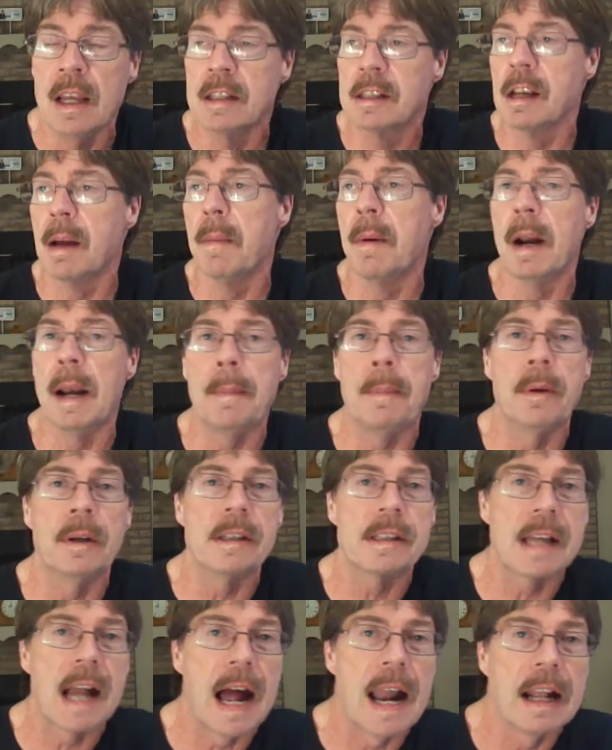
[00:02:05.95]
Somebody
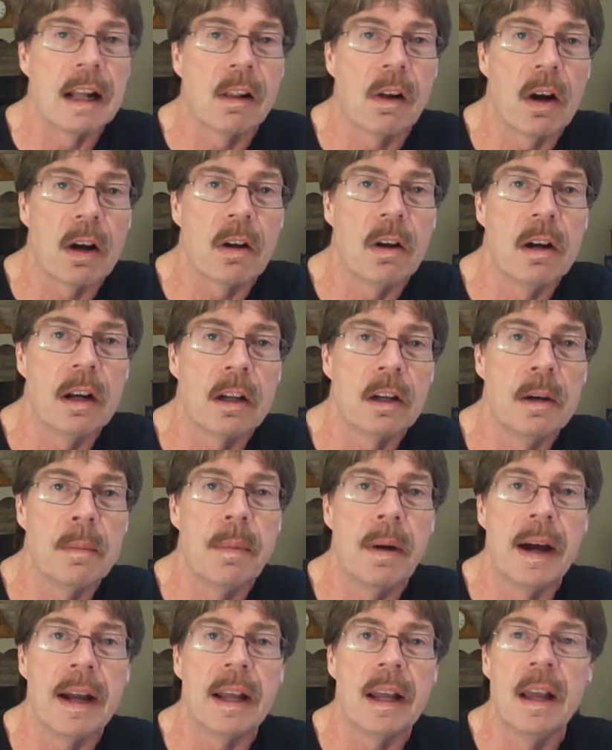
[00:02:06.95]
put Scotty Clark on a good
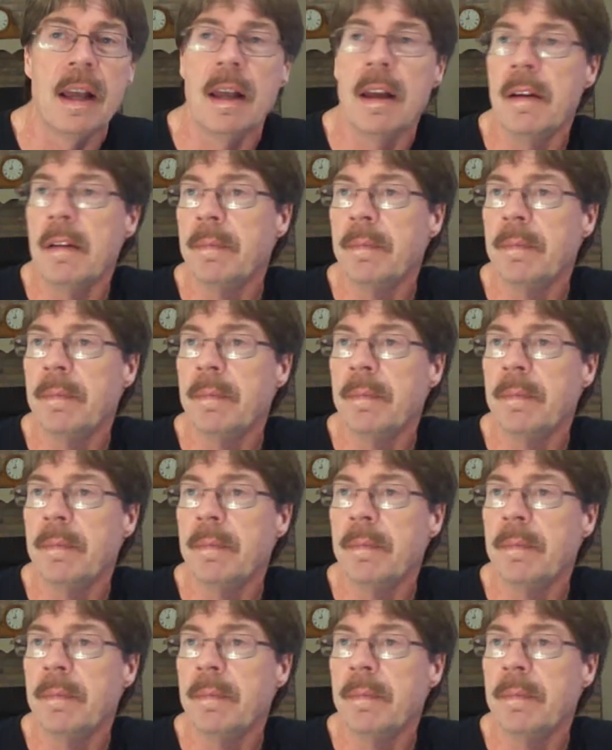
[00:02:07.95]
bike.